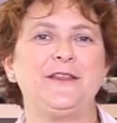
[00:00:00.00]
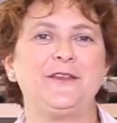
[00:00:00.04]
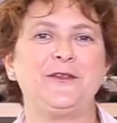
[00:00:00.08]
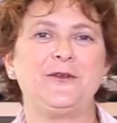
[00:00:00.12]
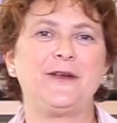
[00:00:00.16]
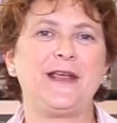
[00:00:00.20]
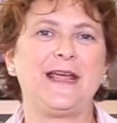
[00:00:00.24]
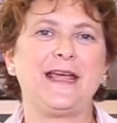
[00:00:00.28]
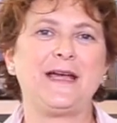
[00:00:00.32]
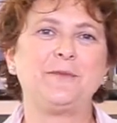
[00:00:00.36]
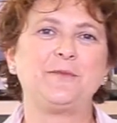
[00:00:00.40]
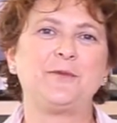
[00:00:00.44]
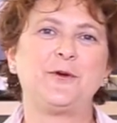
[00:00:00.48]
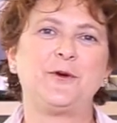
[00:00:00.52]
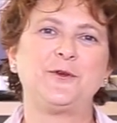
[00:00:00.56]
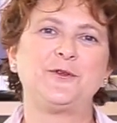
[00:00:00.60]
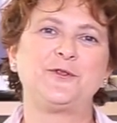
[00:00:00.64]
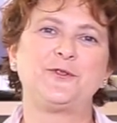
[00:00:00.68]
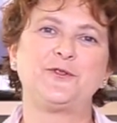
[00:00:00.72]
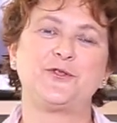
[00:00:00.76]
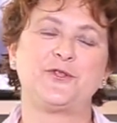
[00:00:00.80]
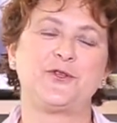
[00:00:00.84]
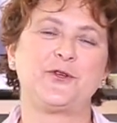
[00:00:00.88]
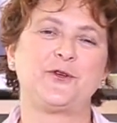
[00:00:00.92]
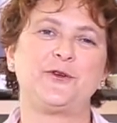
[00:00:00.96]
Today I'm
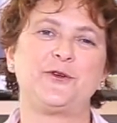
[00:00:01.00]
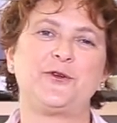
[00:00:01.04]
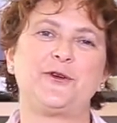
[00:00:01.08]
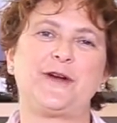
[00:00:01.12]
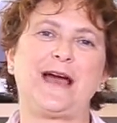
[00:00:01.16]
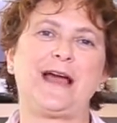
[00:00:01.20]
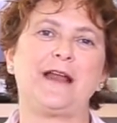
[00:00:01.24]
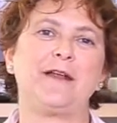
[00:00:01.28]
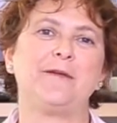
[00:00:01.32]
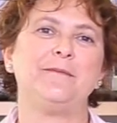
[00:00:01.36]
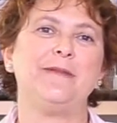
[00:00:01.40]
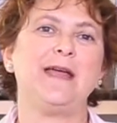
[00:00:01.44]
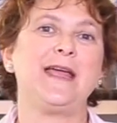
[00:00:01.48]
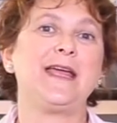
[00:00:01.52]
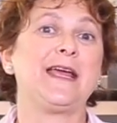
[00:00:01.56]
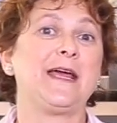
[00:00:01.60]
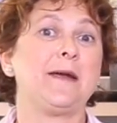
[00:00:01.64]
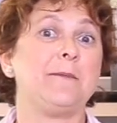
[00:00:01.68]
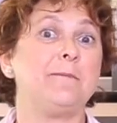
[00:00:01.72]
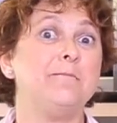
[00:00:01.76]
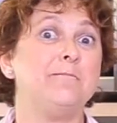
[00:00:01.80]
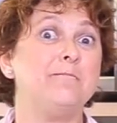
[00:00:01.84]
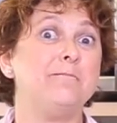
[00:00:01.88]
going to show you how to make